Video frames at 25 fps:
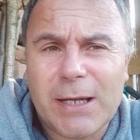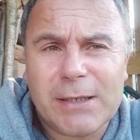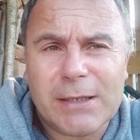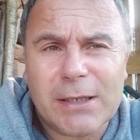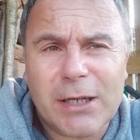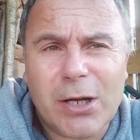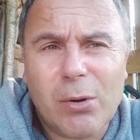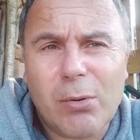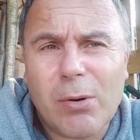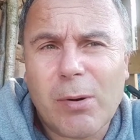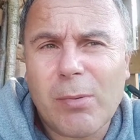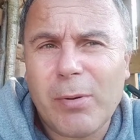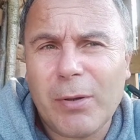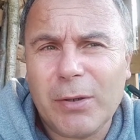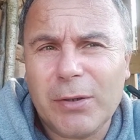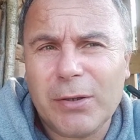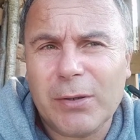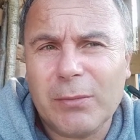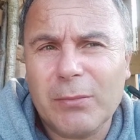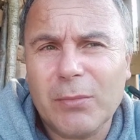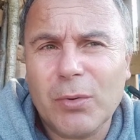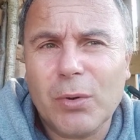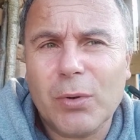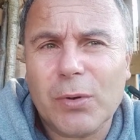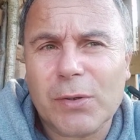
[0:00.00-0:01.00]
to go up on the
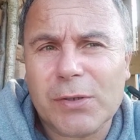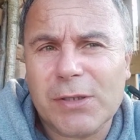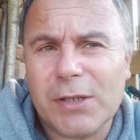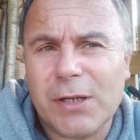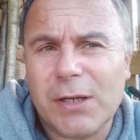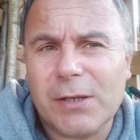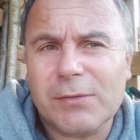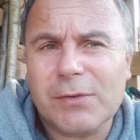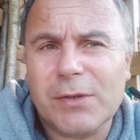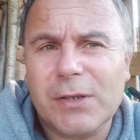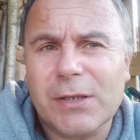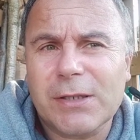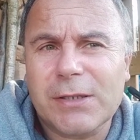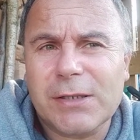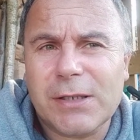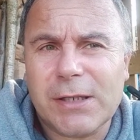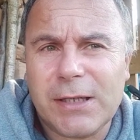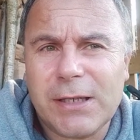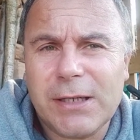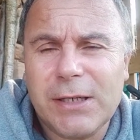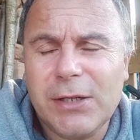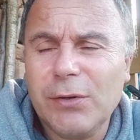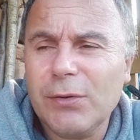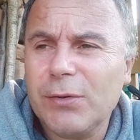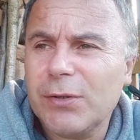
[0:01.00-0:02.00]
moors and I was going to
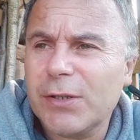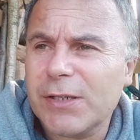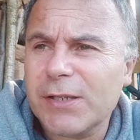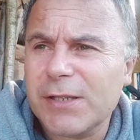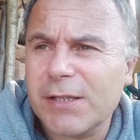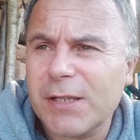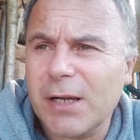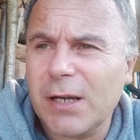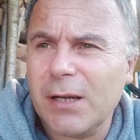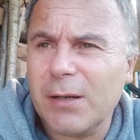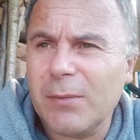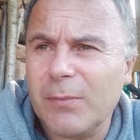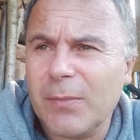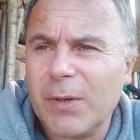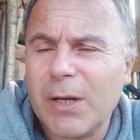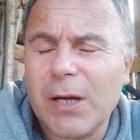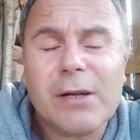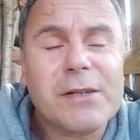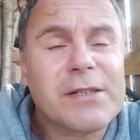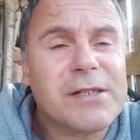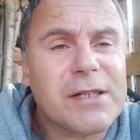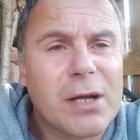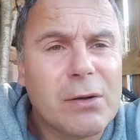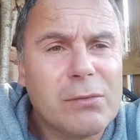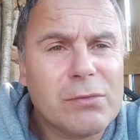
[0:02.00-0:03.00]
take you to some a
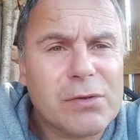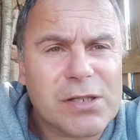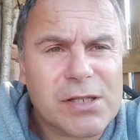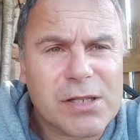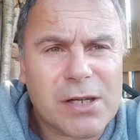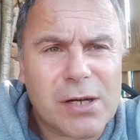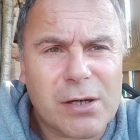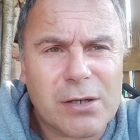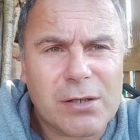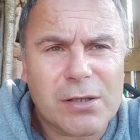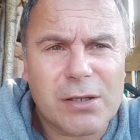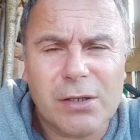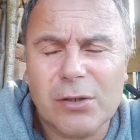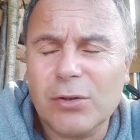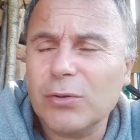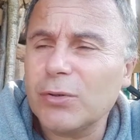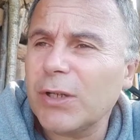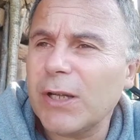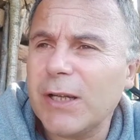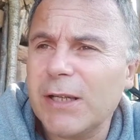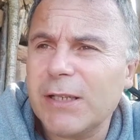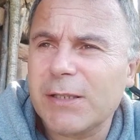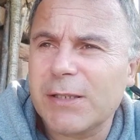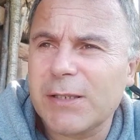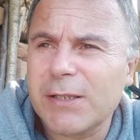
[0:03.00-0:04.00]
stone circle that
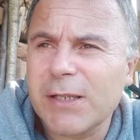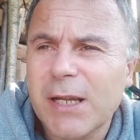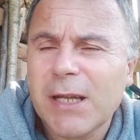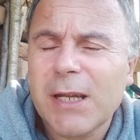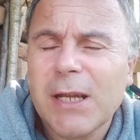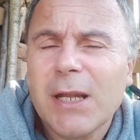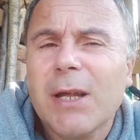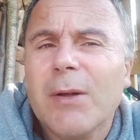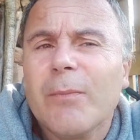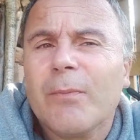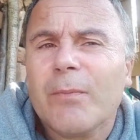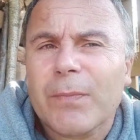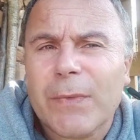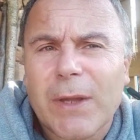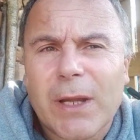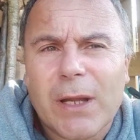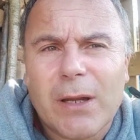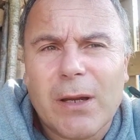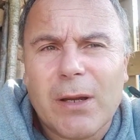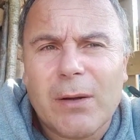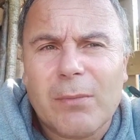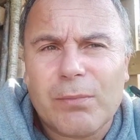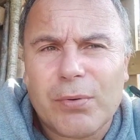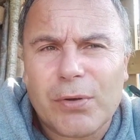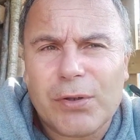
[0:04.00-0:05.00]
is
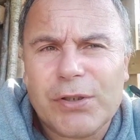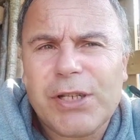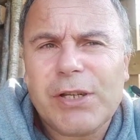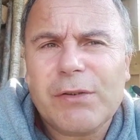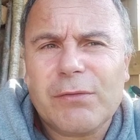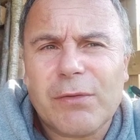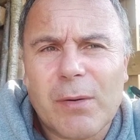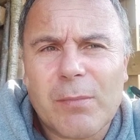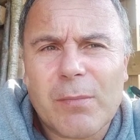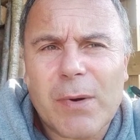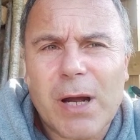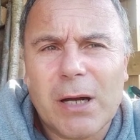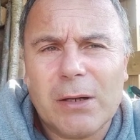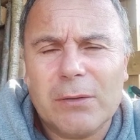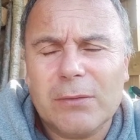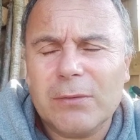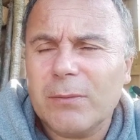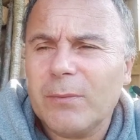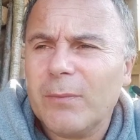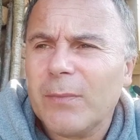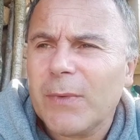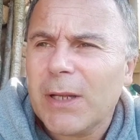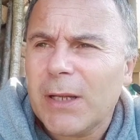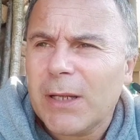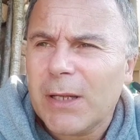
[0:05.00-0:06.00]
pretty remote.
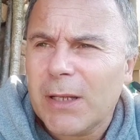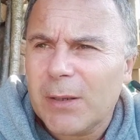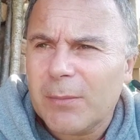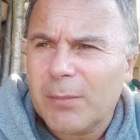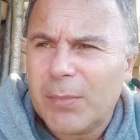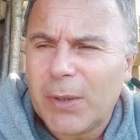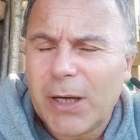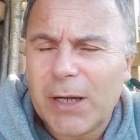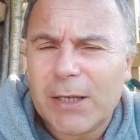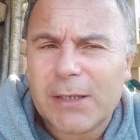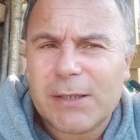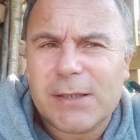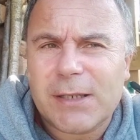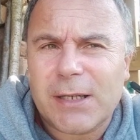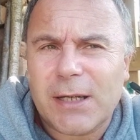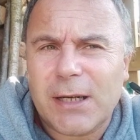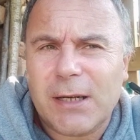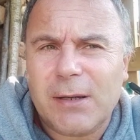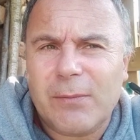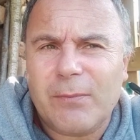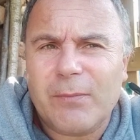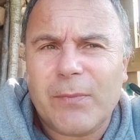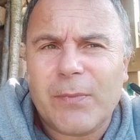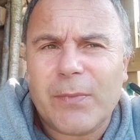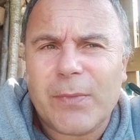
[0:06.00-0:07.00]
But
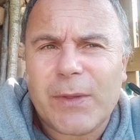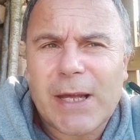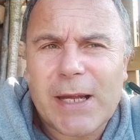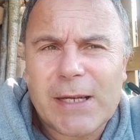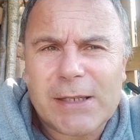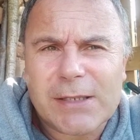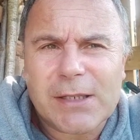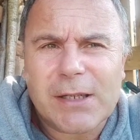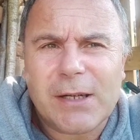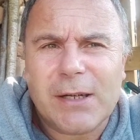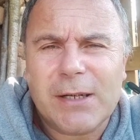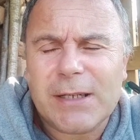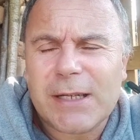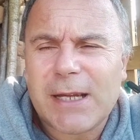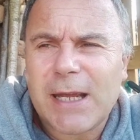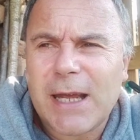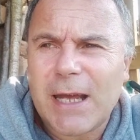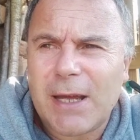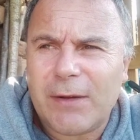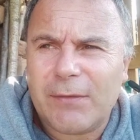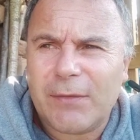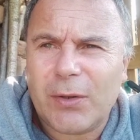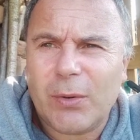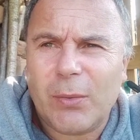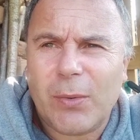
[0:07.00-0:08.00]
um, that's going to
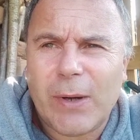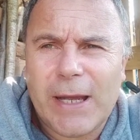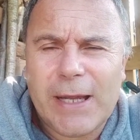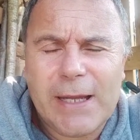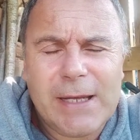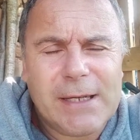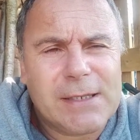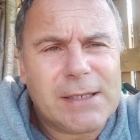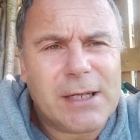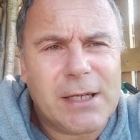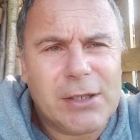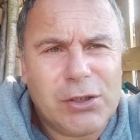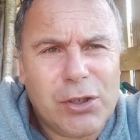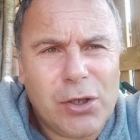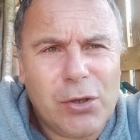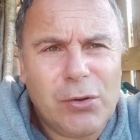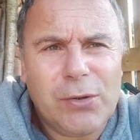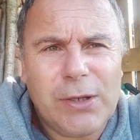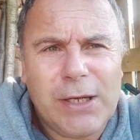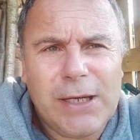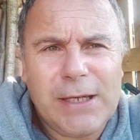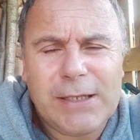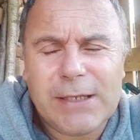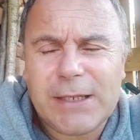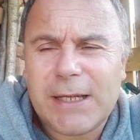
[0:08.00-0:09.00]
have to wait because I do
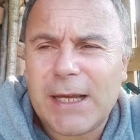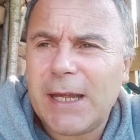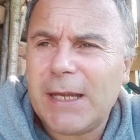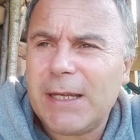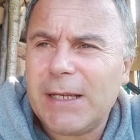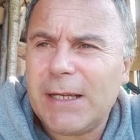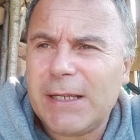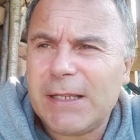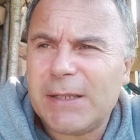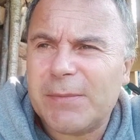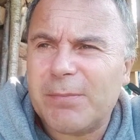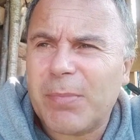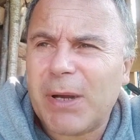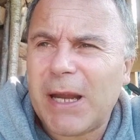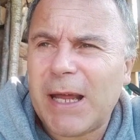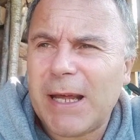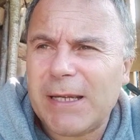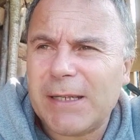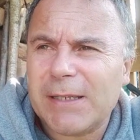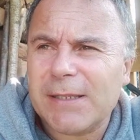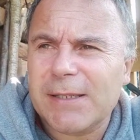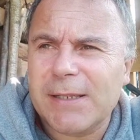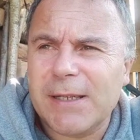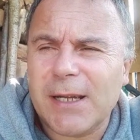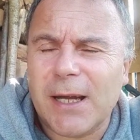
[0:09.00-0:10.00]
need to get these
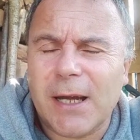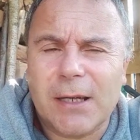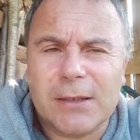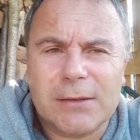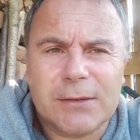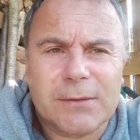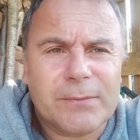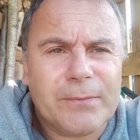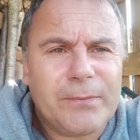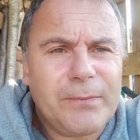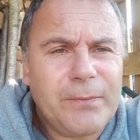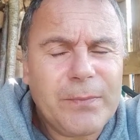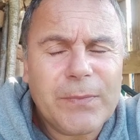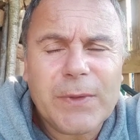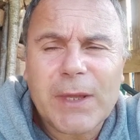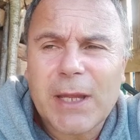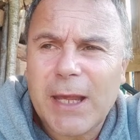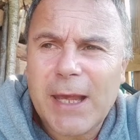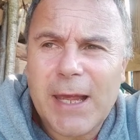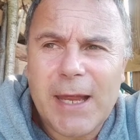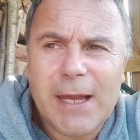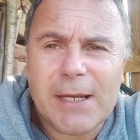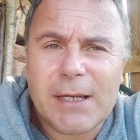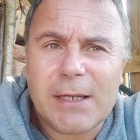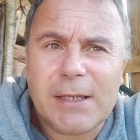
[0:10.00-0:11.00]
blanks done.
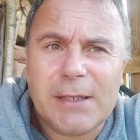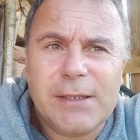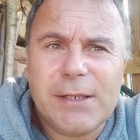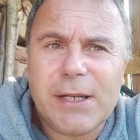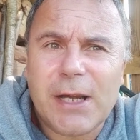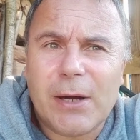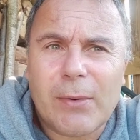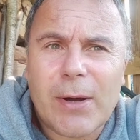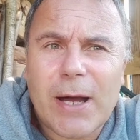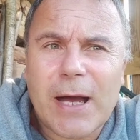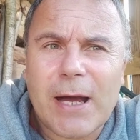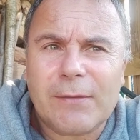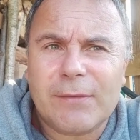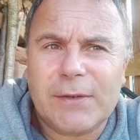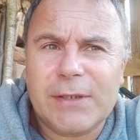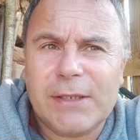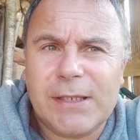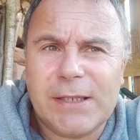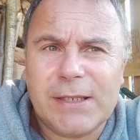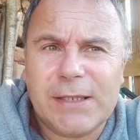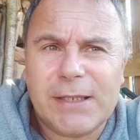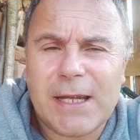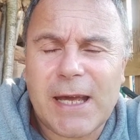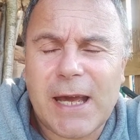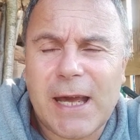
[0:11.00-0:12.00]
It you know after
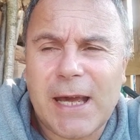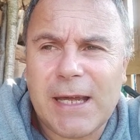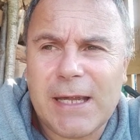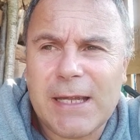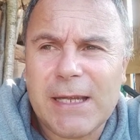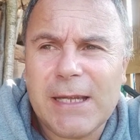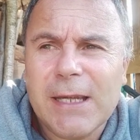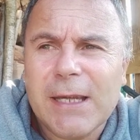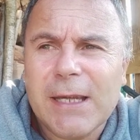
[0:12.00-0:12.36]
today,